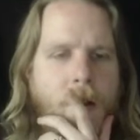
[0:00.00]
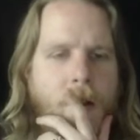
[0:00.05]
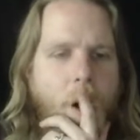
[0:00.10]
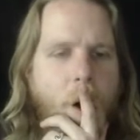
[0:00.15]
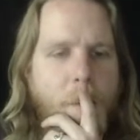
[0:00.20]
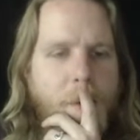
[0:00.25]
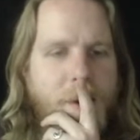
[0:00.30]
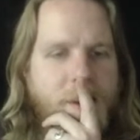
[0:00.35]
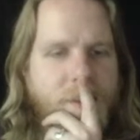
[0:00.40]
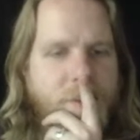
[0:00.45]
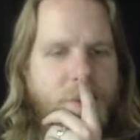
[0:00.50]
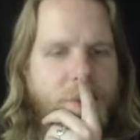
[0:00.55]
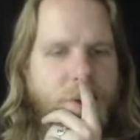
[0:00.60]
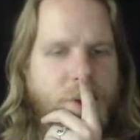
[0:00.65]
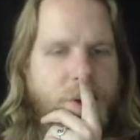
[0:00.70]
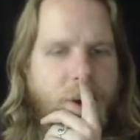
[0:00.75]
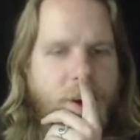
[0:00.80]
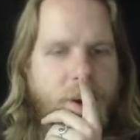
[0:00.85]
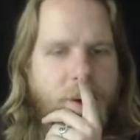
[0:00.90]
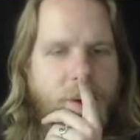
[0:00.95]
Oh, we didn't do the
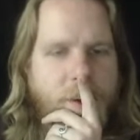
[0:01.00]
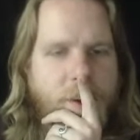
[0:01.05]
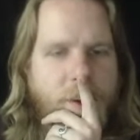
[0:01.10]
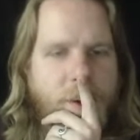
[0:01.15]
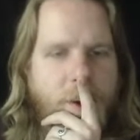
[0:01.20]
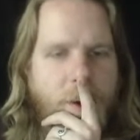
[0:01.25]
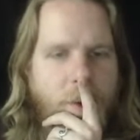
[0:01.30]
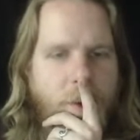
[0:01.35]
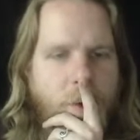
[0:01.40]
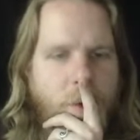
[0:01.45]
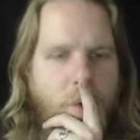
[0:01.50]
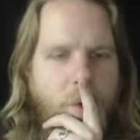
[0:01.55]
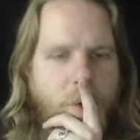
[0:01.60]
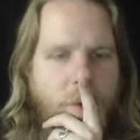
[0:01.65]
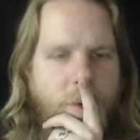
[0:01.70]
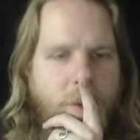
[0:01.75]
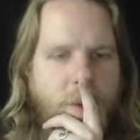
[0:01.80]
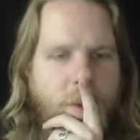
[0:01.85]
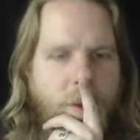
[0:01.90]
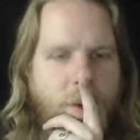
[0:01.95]
giant
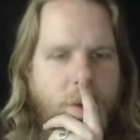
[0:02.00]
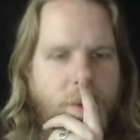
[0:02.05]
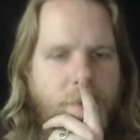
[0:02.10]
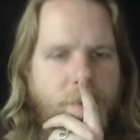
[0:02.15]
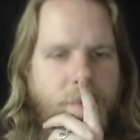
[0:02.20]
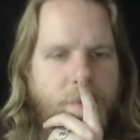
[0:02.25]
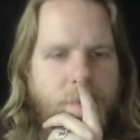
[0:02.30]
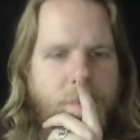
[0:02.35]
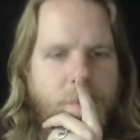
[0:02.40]
Gjallarhorn thing.